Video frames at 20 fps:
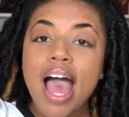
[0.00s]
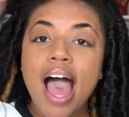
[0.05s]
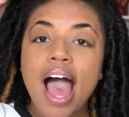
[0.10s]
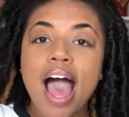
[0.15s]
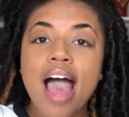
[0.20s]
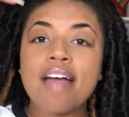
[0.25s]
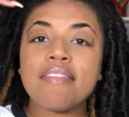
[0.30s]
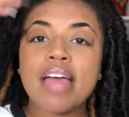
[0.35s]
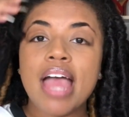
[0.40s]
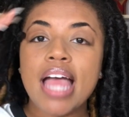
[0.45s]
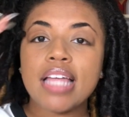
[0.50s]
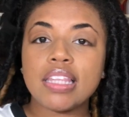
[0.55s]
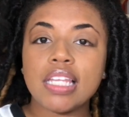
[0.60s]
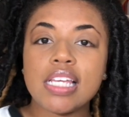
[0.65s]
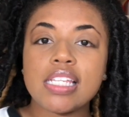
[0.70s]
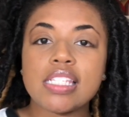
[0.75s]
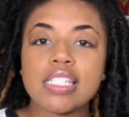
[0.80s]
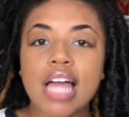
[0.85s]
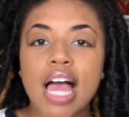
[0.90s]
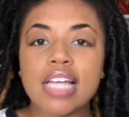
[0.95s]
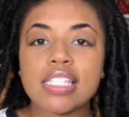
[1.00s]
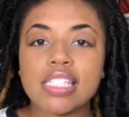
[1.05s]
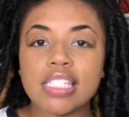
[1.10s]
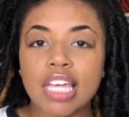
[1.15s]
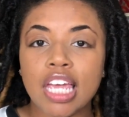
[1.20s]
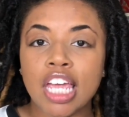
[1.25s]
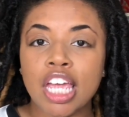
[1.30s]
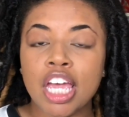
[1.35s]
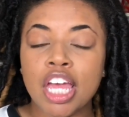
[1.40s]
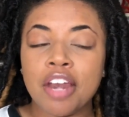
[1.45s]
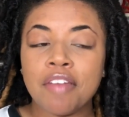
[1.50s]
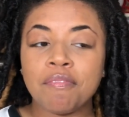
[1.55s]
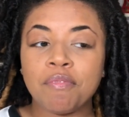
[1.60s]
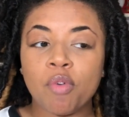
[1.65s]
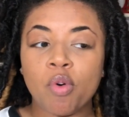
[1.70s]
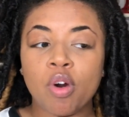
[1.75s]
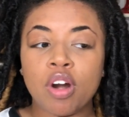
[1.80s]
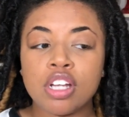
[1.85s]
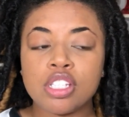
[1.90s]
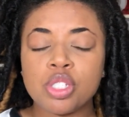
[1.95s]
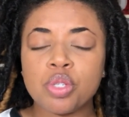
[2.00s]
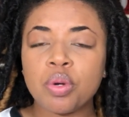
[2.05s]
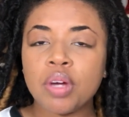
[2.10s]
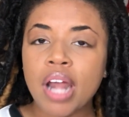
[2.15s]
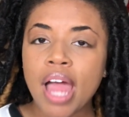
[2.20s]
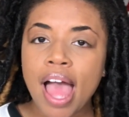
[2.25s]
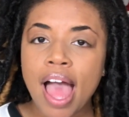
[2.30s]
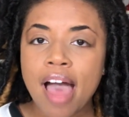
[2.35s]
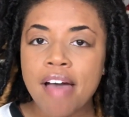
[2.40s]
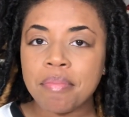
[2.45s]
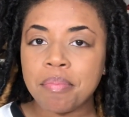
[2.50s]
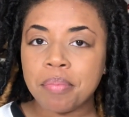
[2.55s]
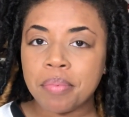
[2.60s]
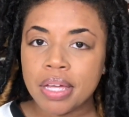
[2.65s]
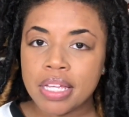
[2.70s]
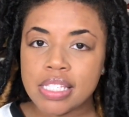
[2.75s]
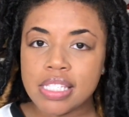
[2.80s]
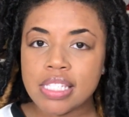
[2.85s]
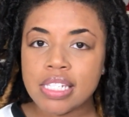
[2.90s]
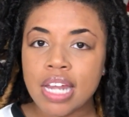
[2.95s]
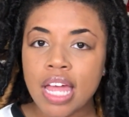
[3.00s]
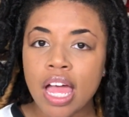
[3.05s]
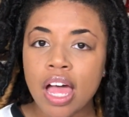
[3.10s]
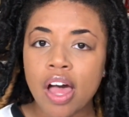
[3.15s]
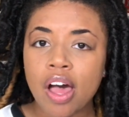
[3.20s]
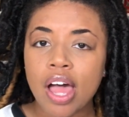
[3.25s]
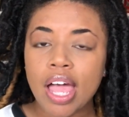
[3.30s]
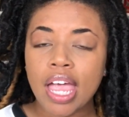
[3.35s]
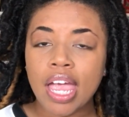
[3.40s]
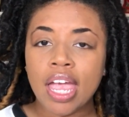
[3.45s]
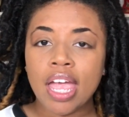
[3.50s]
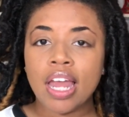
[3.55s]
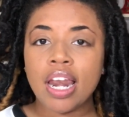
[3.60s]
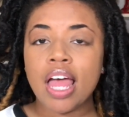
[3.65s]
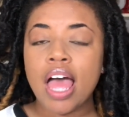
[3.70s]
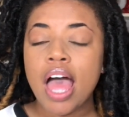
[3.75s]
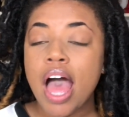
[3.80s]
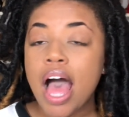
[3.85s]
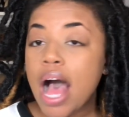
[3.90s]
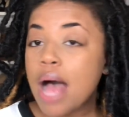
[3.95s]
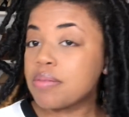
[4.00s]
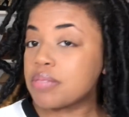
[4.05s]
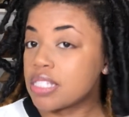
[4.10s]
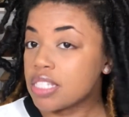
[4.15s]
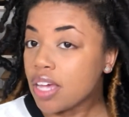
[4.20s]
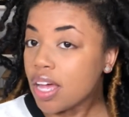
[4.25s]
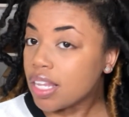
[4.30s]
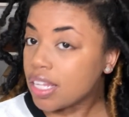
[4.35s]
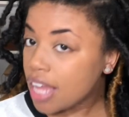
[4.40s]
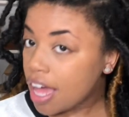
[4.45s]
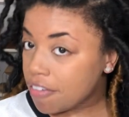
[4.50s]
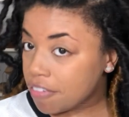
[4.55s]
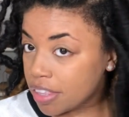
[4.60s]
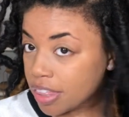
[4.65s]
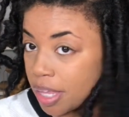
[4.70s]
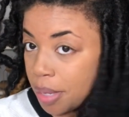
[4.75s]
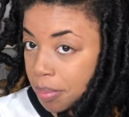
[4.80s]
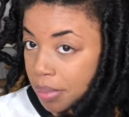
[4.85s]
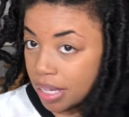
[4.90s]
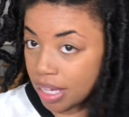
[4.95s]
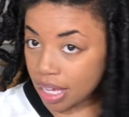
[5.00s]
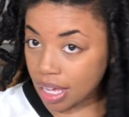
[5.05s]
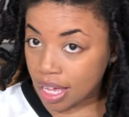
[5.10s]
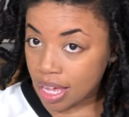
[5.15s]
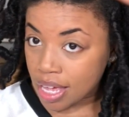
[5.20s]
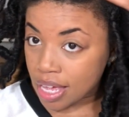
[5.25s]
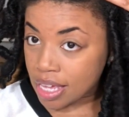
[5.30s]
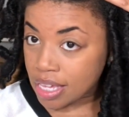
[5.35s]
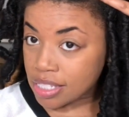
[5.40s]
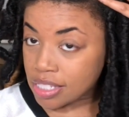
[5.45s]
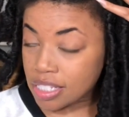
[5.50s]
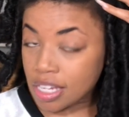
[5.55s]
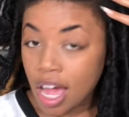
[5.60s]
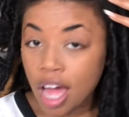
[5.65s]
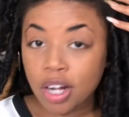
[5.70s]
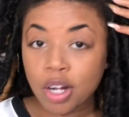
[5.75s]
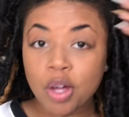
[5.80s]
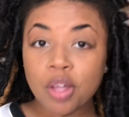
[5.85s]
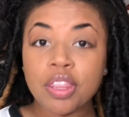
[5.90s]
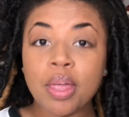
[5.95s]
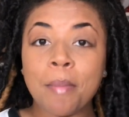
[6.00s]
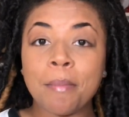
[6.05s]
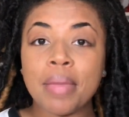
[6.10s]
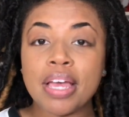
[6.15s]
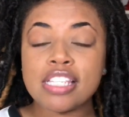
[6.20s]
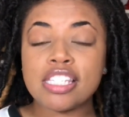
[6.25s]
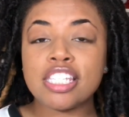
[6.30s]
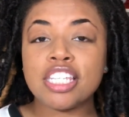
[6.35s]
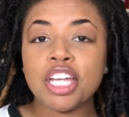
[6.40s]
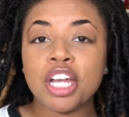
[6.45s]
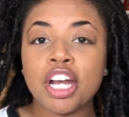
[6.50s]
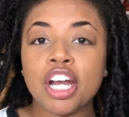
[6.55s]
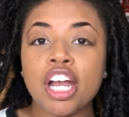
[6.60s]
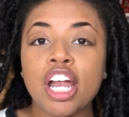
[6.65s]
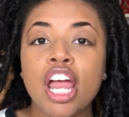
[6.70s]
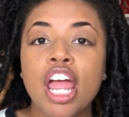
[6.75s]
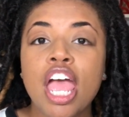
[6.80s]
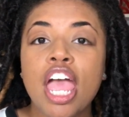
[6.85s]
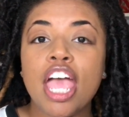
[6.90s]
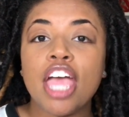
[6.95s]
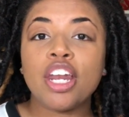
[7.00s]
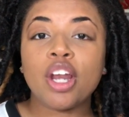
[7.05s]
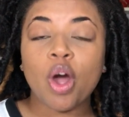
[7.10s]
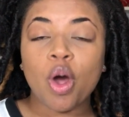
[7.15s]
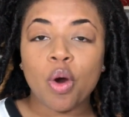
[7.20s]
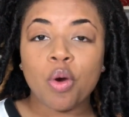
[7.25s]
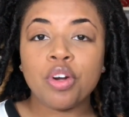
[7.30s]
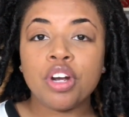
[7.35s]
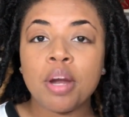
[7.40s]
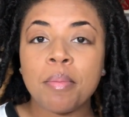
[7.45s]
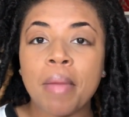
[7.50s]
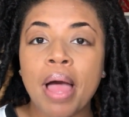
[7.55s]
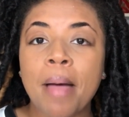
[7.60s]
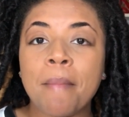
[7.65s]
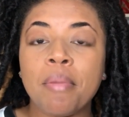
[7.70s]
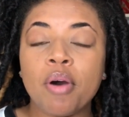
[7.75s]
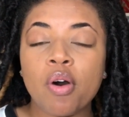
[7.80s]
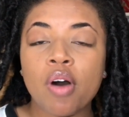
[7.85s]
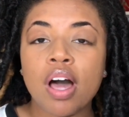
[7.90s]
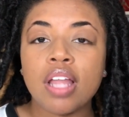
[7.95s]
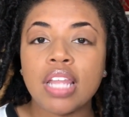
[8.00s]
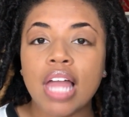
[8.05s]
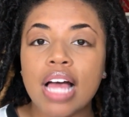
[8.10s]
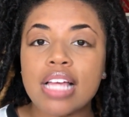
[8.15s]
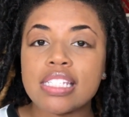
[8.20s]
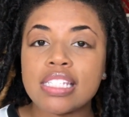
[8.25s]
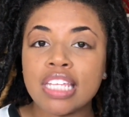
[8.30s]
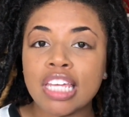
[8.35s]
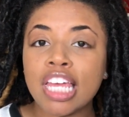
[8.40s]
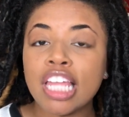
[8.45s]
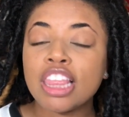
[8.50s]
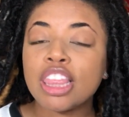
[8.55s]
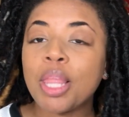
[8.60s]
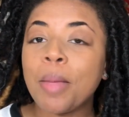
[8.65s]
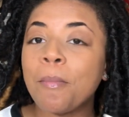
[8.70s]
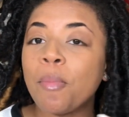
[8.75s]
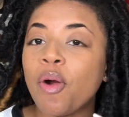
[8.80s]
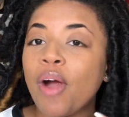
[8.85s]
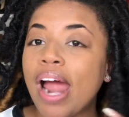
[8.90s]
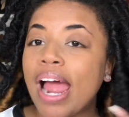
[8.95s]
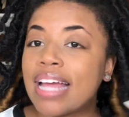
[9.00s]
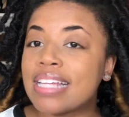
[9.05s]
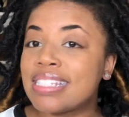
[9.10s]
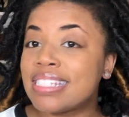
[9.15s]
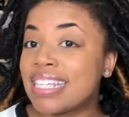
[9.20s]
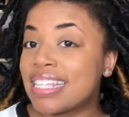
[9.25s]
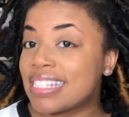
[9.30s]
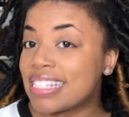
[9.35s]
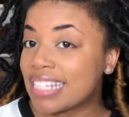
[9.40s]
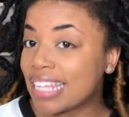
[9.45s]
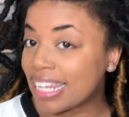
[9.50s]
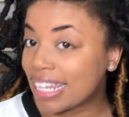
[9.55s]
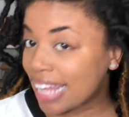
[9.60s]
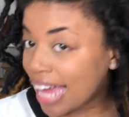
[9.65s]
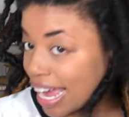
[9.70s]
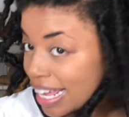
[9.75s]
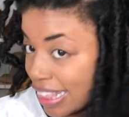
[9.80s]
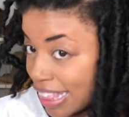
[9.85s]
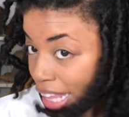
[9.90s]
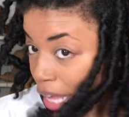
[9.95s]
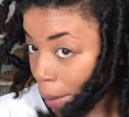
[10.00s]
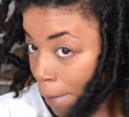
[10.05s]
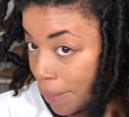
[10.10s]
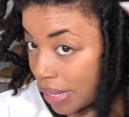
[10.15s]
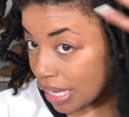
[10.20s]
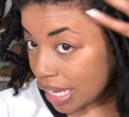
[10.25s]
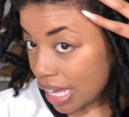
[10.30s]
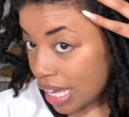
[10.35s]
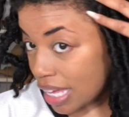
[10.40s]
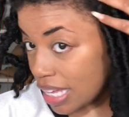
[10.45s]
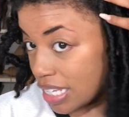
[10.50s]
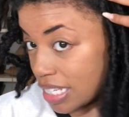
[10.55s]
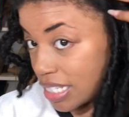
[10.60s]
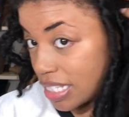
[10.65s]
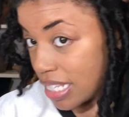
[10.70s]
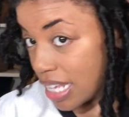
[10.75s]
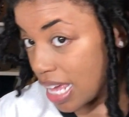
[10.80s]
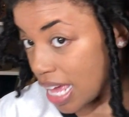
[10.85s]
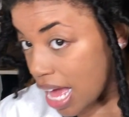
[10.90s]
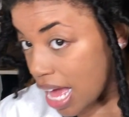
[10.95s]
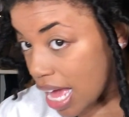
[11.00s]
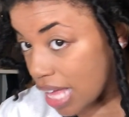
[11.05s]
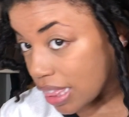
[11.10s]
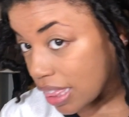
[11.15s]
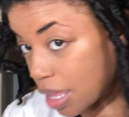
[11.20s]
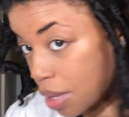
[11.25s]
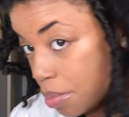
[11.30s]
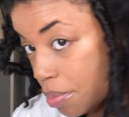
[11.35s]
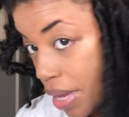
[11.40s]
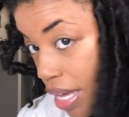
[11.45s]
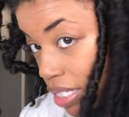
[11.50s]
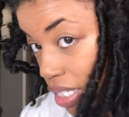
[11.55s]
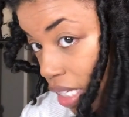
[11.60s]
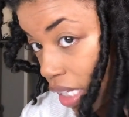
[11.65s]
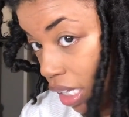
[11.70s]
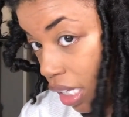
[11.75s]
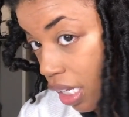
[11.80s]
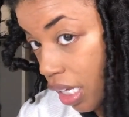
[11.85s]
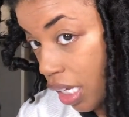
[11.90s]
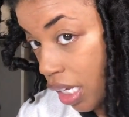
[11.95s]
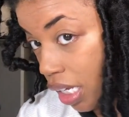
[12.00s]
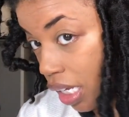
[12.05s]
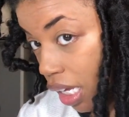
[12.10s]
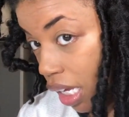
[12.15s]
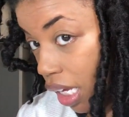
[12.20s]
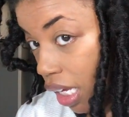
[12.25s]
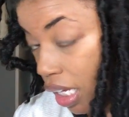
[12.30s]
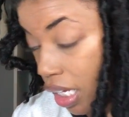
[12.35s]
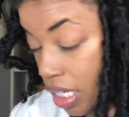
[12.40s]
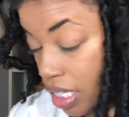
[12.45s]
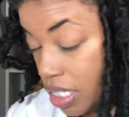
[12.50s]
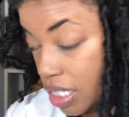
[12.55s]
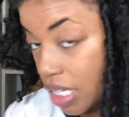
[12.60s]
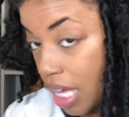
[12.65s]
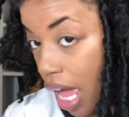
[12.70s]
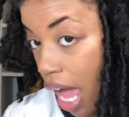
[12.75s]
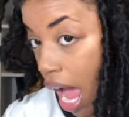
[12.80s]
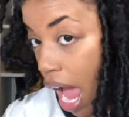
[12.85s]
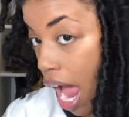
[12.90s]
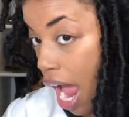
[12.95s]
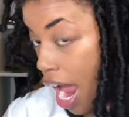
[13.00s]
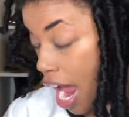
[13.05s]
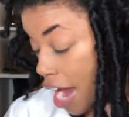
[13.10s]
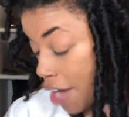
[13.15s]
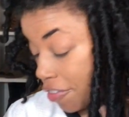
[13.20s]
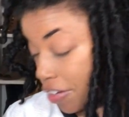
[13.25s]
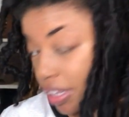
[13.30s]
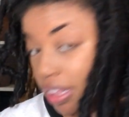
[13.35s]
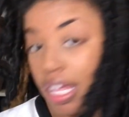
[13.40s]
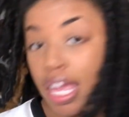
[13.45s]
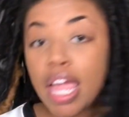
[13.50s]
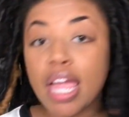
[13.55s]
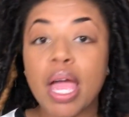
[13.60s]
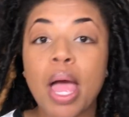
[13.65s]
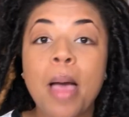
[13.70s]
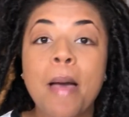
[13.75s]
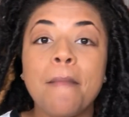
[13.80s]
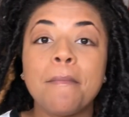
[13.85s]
I've had these locks in for 2.5 months now, and I'm still loving them because y'all know the messier and older my boho locks get, the more I tend to like them because the messy look is everything.